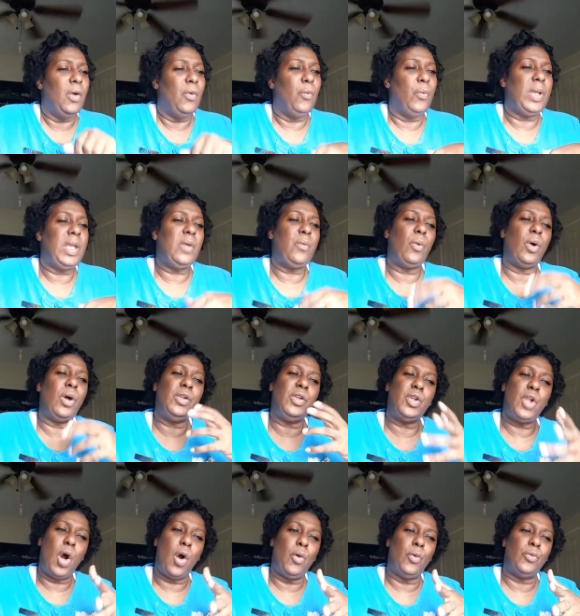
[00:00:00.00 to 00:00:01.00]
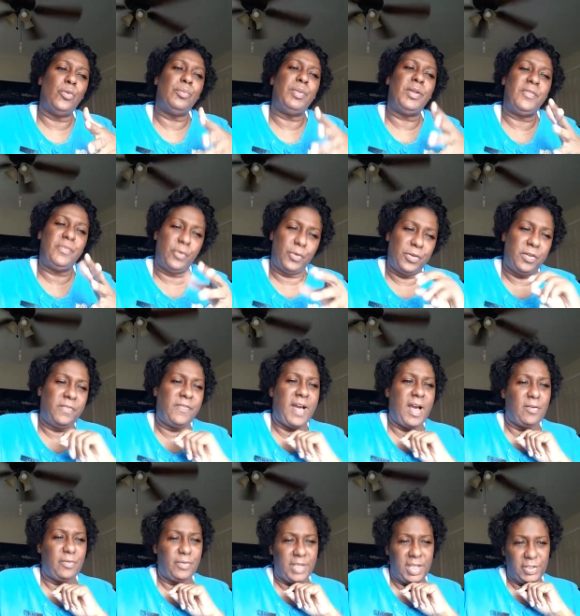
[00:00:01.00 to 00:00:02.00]
we were known before the
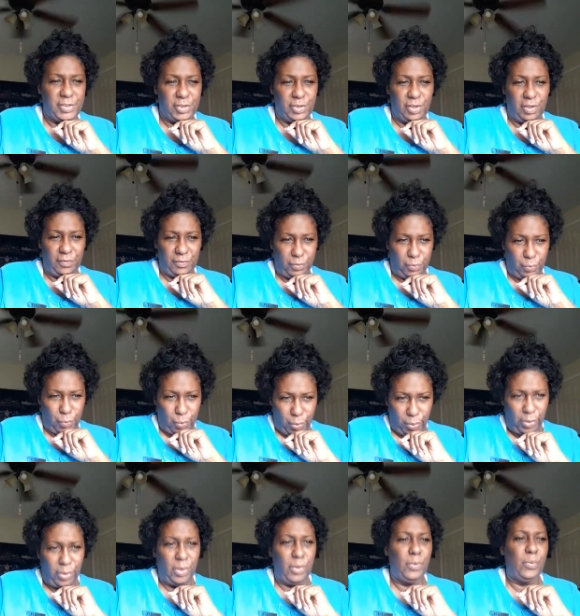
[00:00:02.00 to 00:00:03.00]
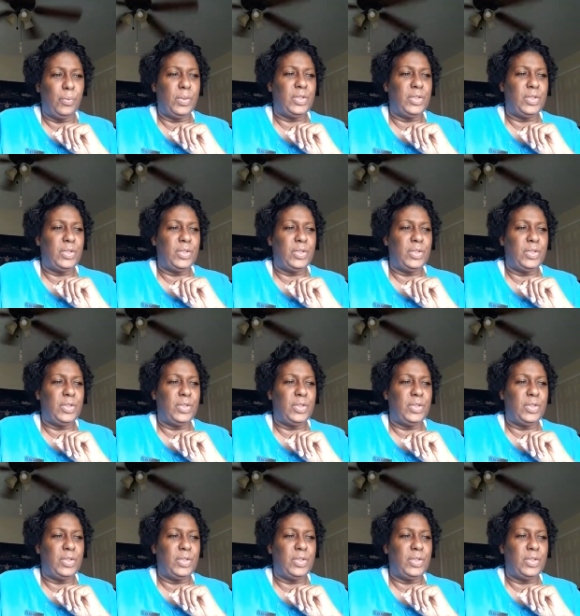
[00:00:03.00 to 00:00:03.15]
foundation of the world,